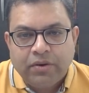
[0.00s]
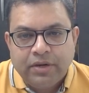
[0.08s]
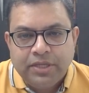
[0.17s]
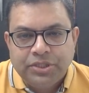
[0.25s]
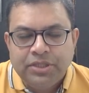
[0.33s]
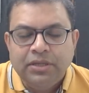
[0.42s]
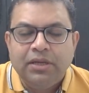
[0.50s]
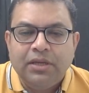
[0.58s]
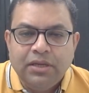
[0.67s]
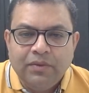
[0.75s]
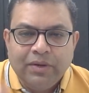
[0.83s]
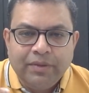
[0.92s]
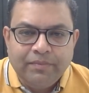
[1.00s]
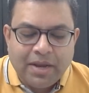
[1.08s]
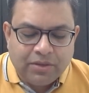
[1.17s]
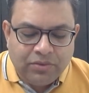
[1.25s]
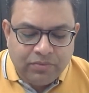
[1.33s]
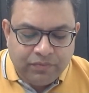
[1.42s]
ordination, he went
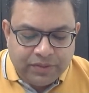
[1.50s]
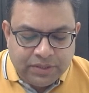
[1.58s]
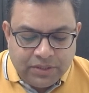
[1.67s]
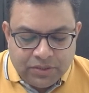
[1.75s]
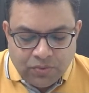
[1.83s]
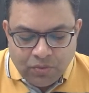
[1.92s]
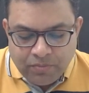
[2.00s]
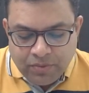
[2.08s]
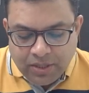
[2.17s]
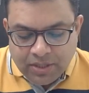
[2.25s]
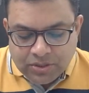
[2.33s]
back to visit his home.